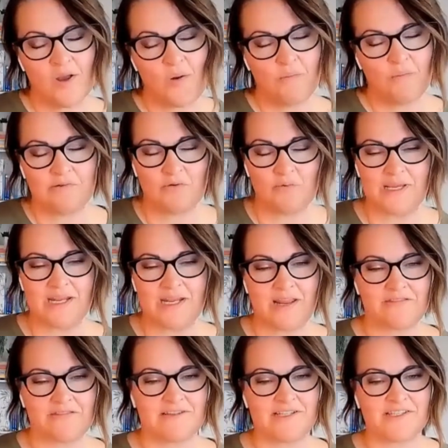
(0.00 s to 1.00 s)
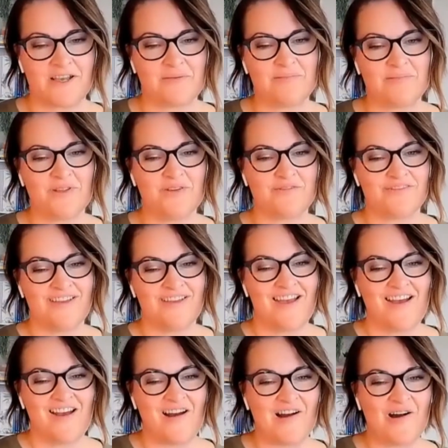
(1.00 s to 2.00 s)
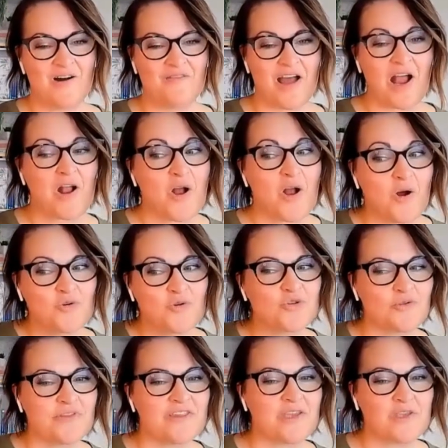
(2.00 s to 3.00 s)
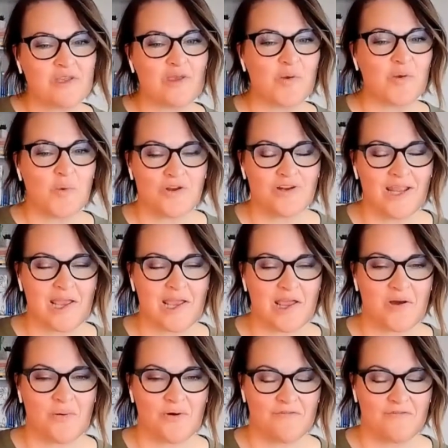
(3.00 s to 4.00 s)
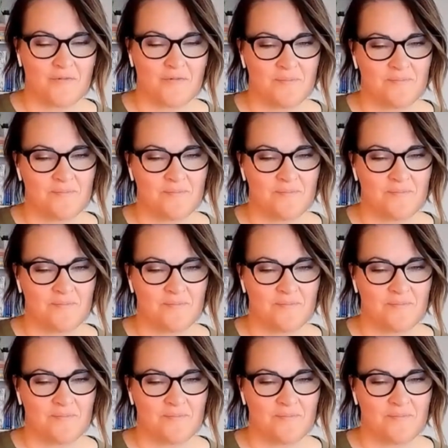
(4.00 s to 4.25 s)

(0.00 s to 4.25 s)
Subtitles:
What would be another example of a cultural thing that you won't let go of?